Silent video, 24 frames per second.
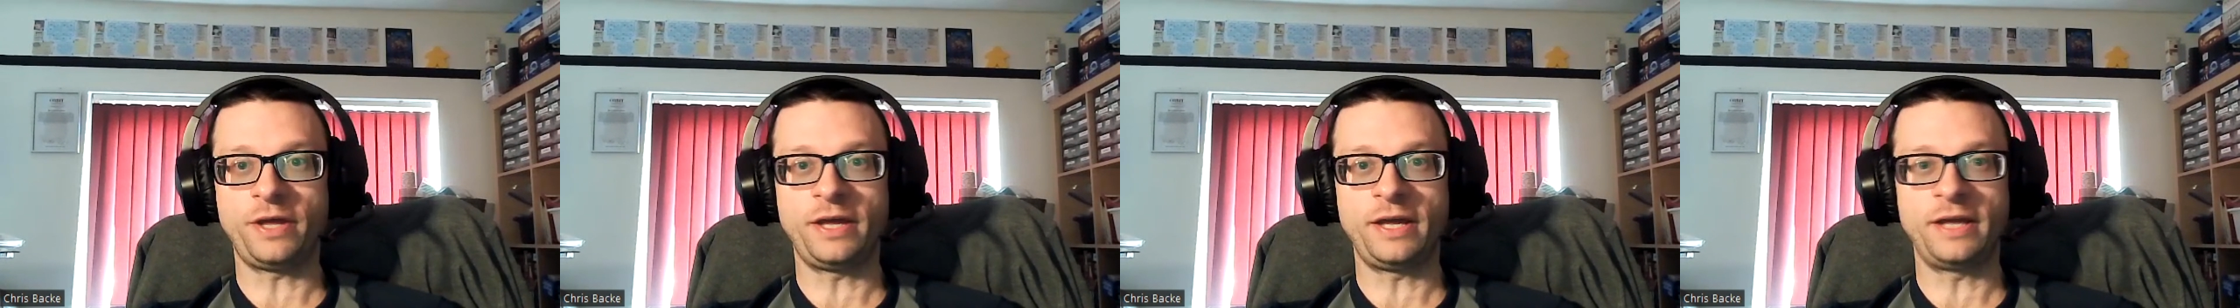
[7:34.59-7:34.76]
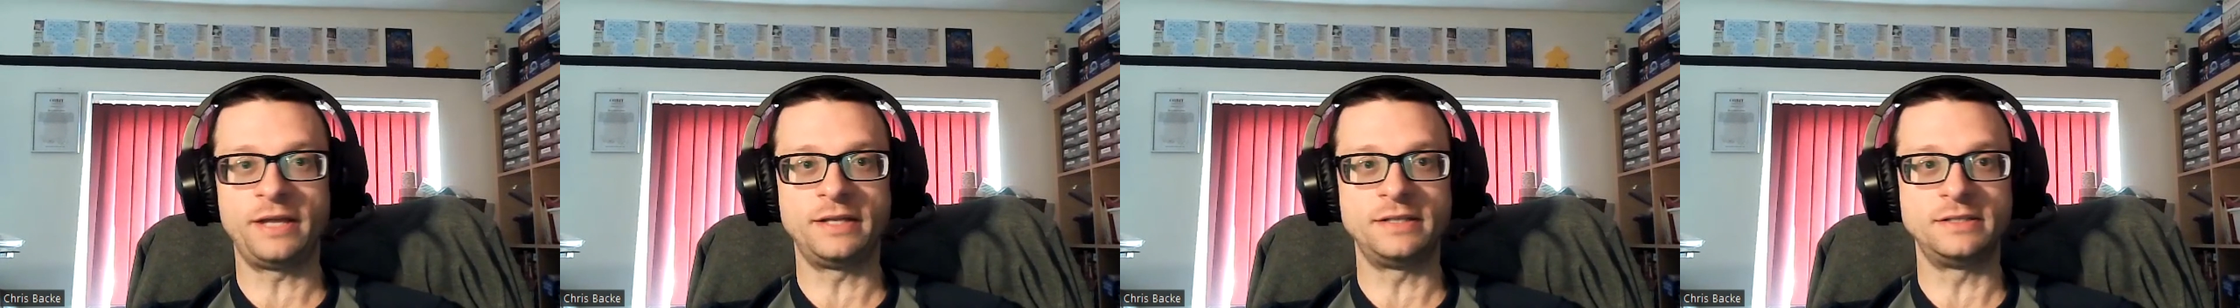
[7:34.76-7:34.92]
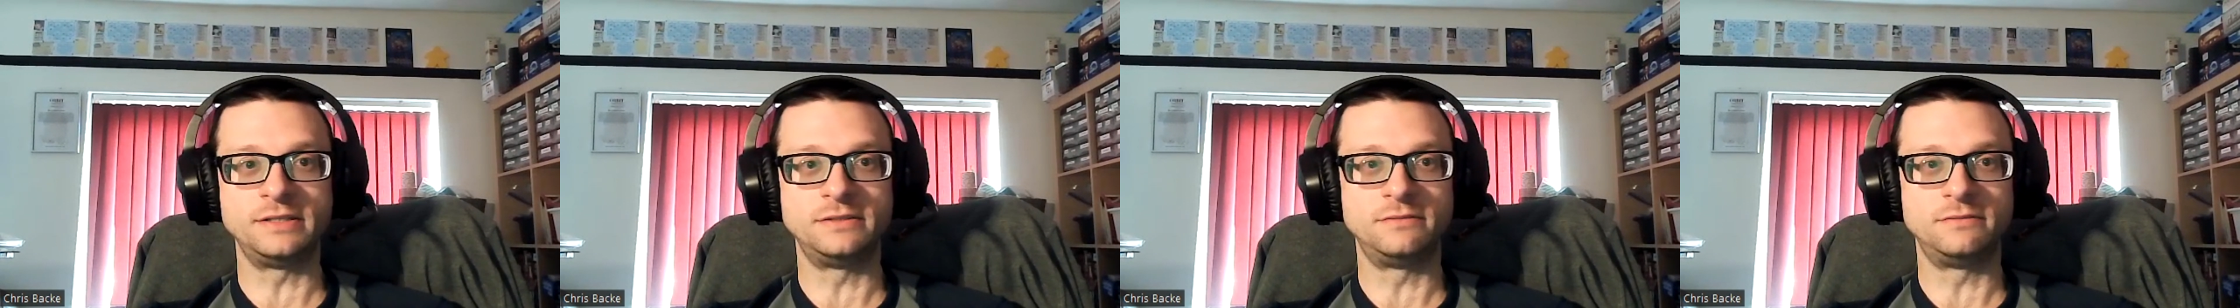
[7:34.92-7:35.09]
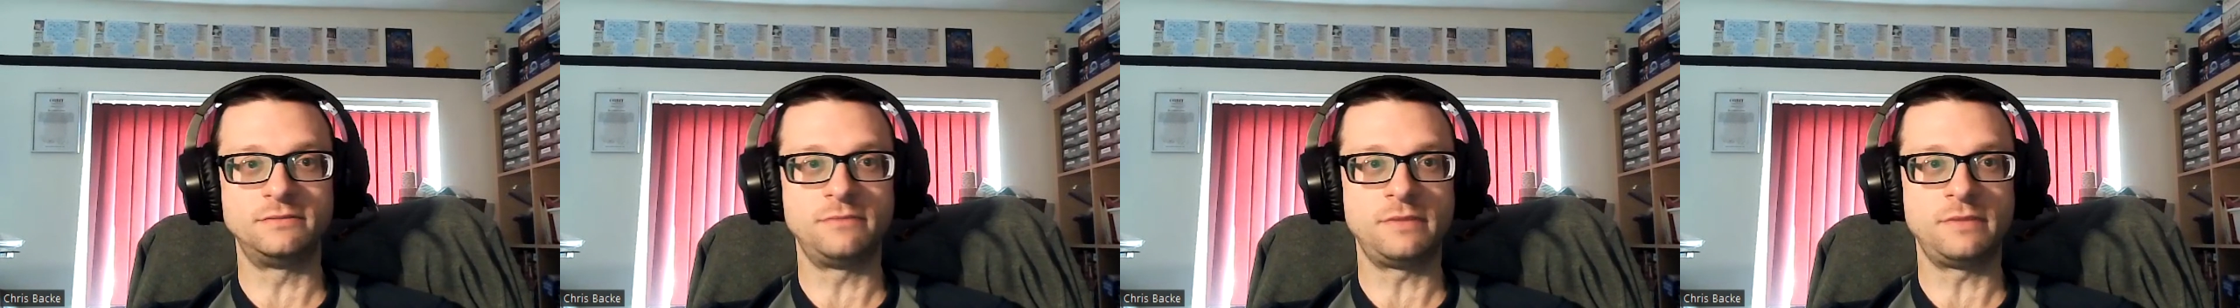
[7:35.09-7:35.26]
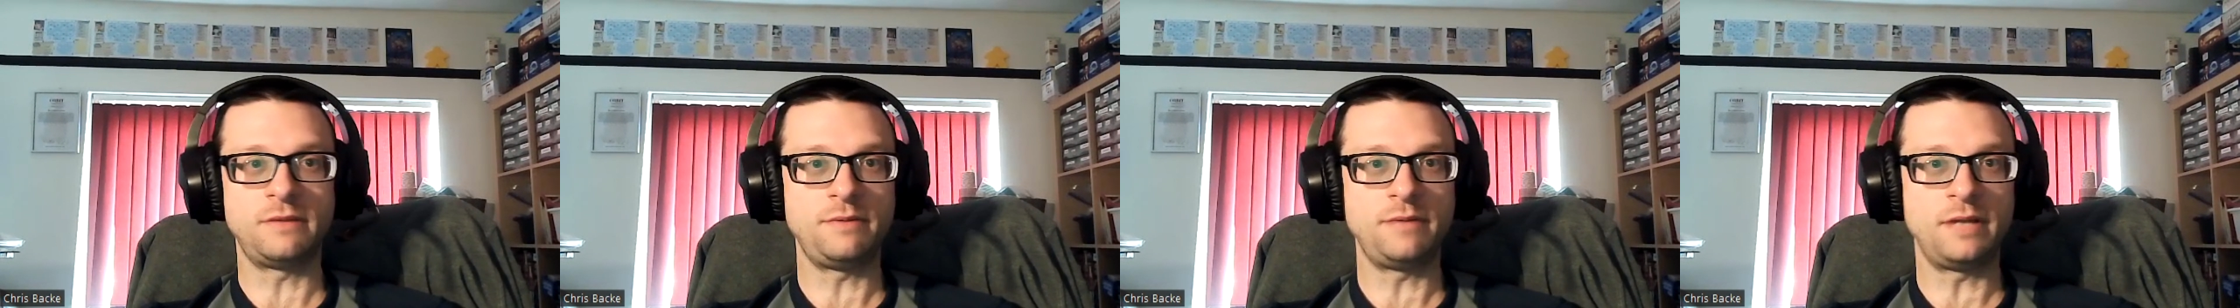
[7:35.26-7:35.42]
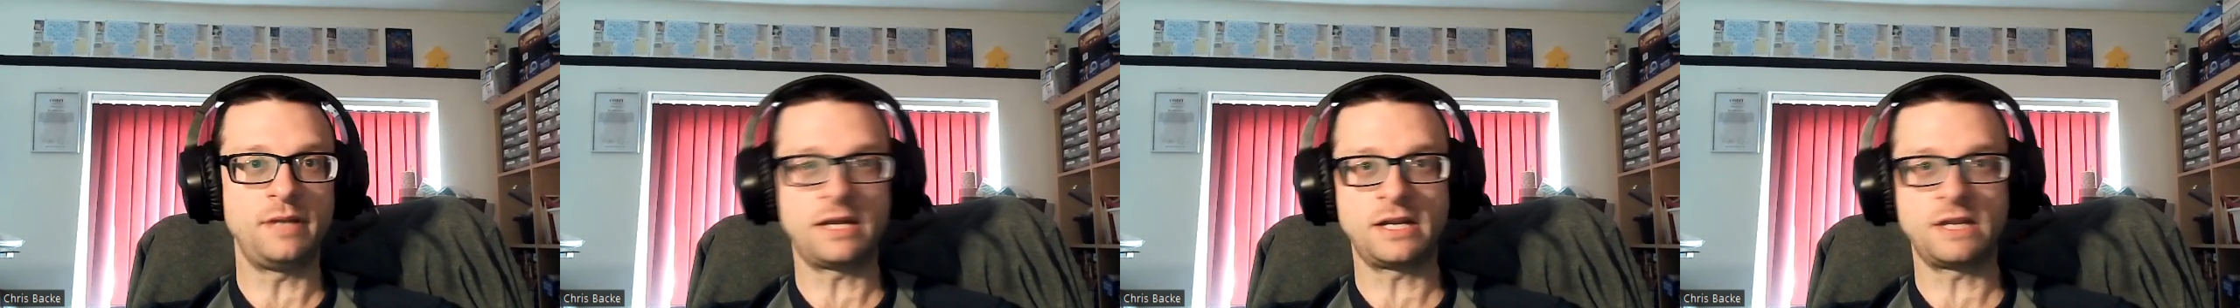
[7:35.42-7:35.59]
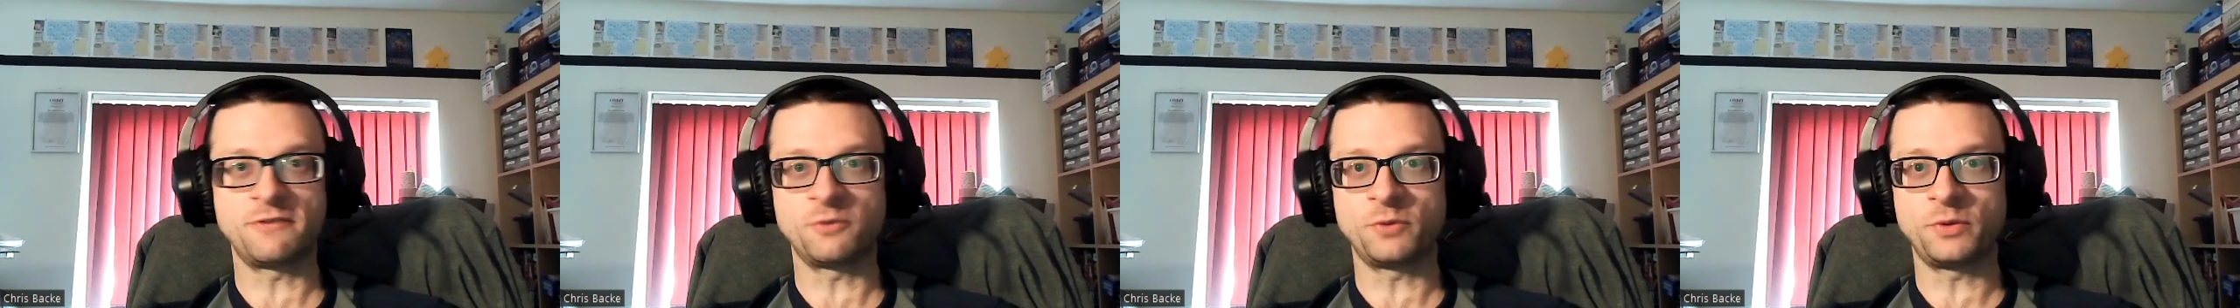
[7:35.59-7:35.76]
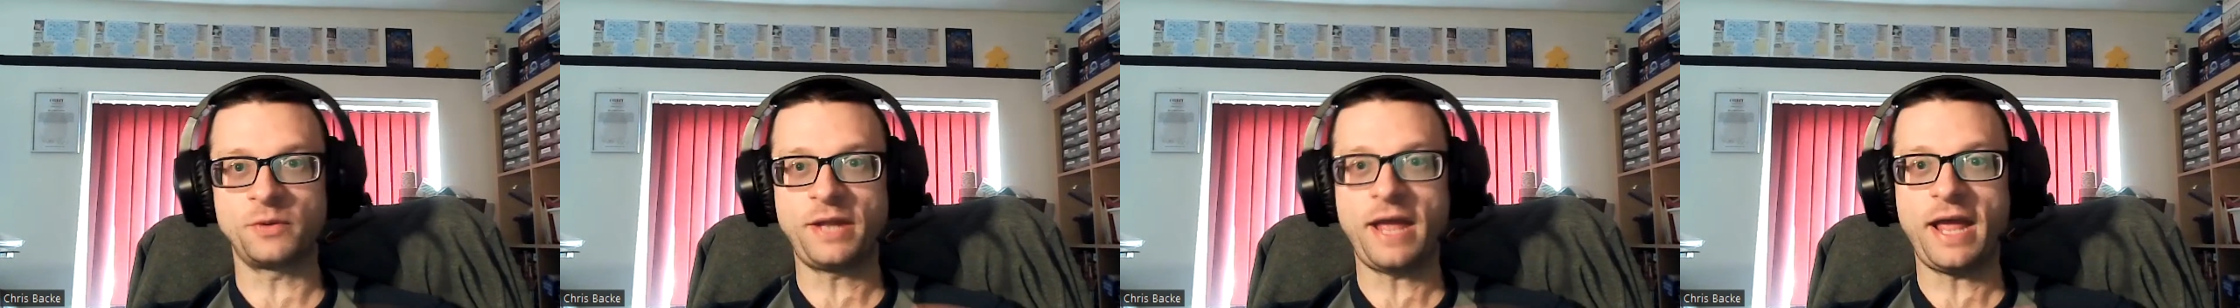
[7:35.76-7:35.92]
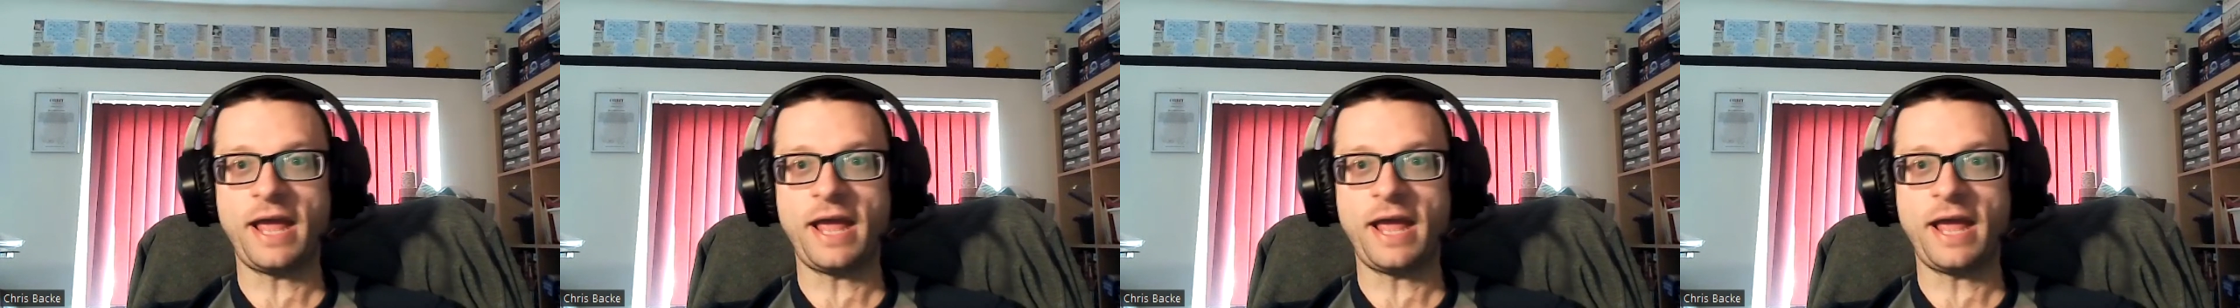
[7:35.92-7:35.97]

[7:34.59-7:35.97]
and maybe not everyone